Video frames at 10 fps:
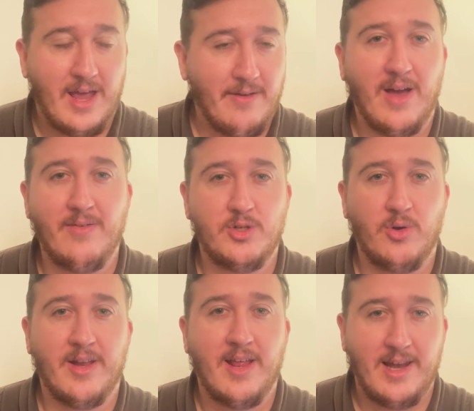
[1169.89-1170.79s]
If you have
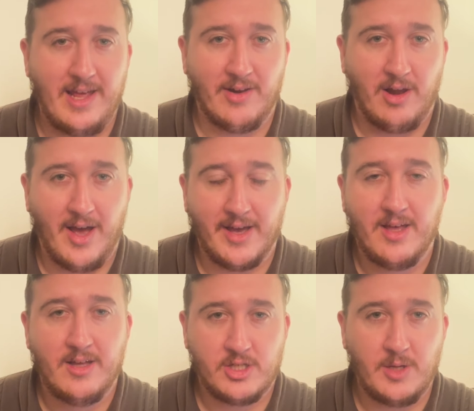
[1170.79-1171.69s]
enjoyed, leave a like,
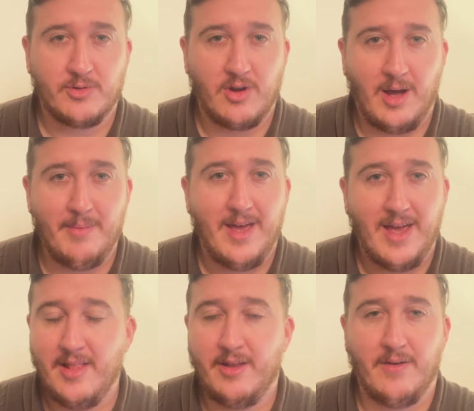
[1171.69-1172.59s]
subscribe,
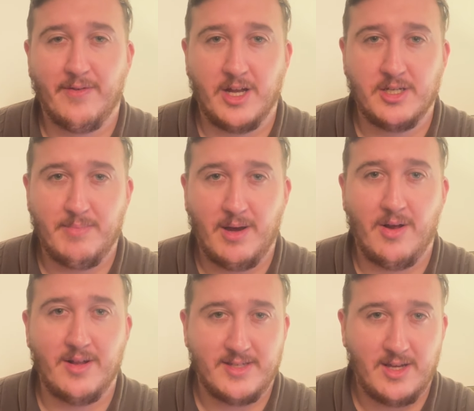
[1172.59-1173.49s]
hit the notification
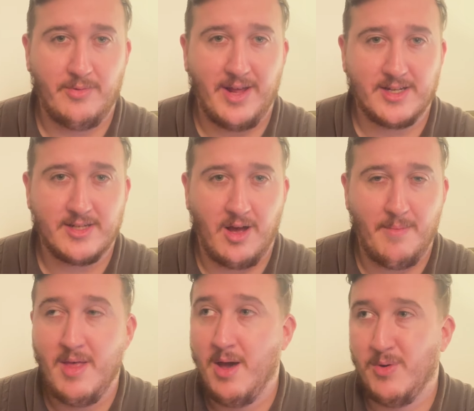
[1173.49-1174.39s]
bell, and until next time,